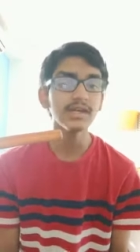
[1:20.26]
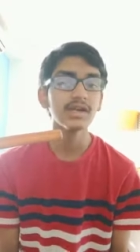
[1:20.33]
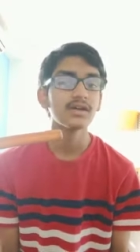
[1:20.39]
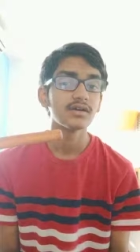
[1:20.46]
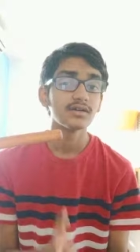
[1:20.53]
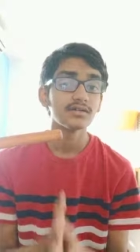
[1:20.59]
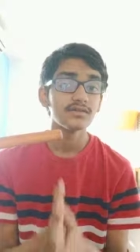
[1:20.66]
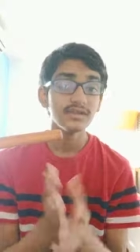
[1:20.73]

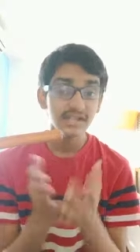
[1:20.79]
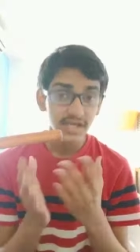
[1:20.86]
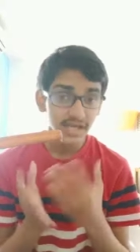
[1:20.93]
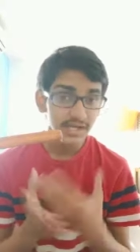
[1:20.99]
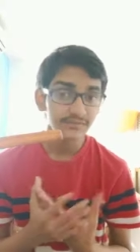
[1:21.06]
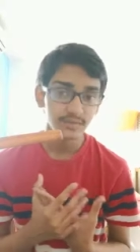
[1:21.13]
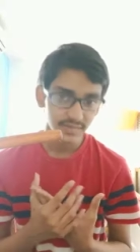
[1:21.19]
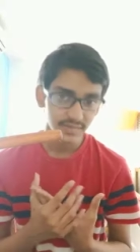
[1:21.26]
we learn
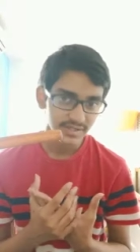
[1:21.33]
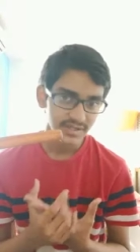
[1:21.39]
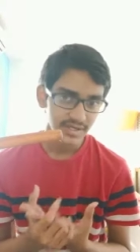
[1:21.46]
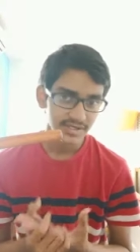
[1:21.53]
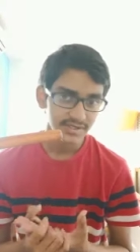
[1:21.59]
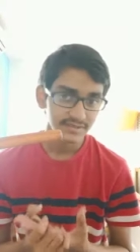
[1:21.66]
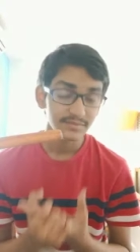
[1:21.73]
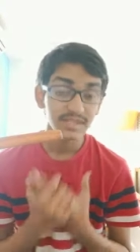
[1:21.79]
from
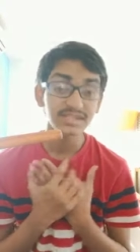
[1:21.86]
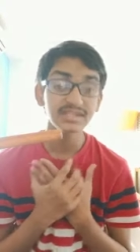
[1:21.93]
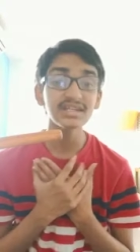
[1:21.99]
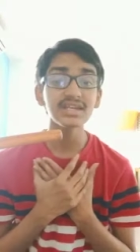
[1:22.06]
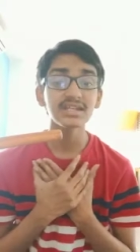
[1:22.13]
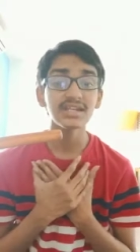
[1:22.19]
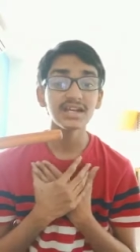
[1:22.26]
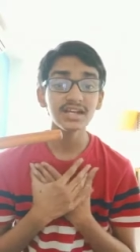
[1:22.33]
mistakes mistake
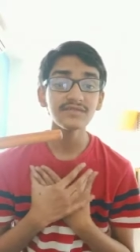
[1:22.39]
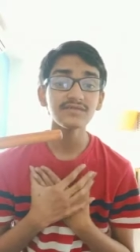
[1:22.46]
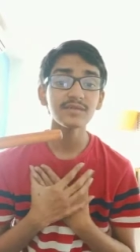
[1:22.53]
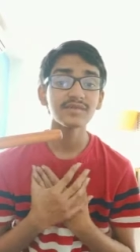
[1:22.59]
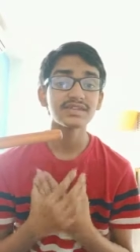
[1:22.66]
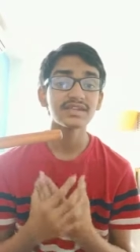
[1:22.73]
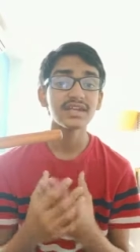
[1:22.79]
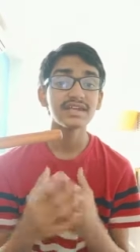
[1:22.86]
learning from
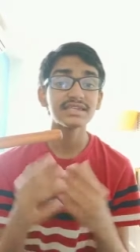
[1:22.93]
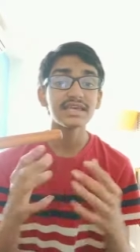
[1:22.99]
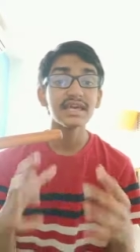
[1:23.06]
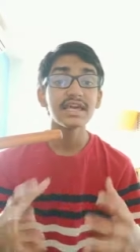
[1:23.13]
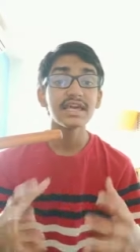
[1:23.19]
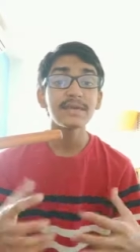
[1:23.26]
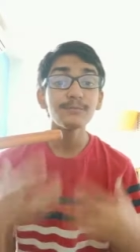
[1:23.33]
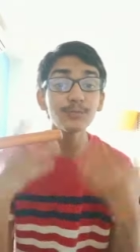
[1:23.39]
mistakes
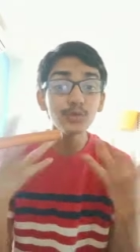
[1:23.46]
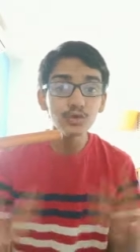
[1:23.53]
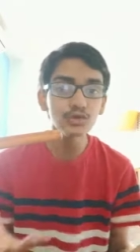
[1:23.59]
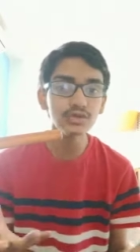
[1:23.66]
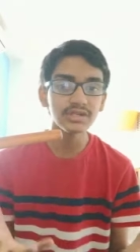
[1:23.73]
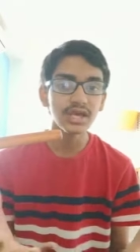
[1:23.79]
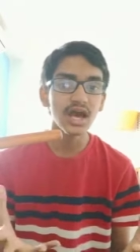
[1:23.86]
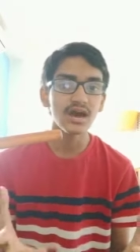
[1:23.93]
improves
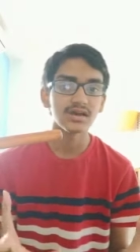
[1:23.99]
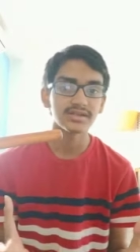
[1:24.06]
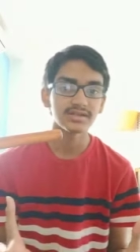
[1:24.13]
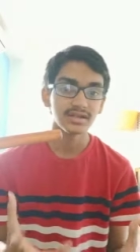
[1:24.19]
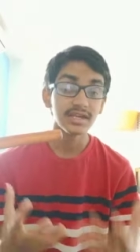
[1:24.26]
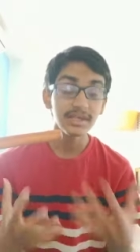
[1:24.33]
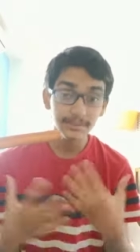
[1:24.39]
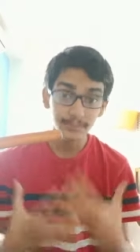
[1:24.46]
us
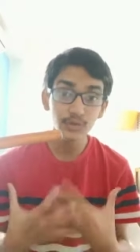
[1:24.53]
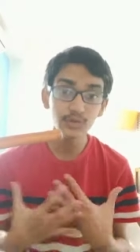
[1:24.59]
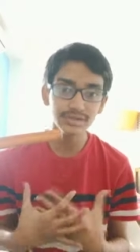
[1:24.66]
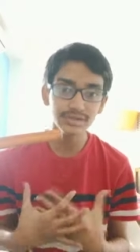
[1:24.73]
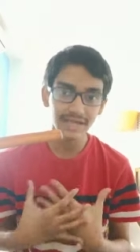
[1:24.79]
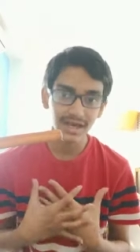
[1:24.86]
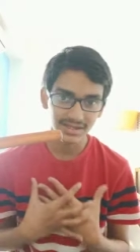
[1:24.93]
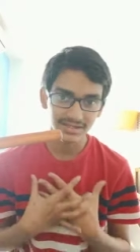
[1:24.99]
improves
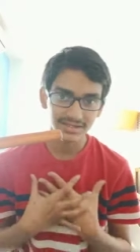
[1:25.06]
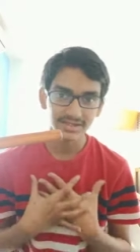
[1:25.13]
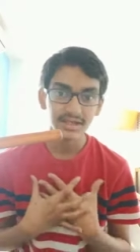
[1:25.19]
us